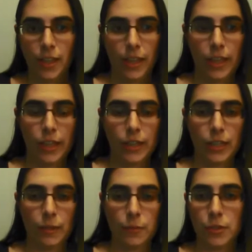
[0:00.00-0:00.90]
And
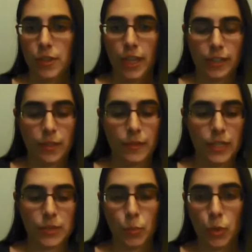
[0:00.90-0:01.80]
if you do the
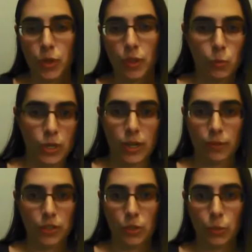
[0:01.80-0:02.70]
activities more than one
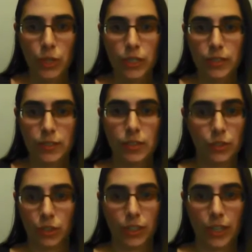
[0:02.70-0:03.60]
every 2 weeks,
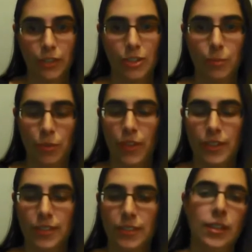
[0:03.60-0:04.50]
you're going to catch up with
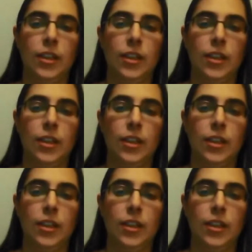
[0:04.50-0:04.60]
us.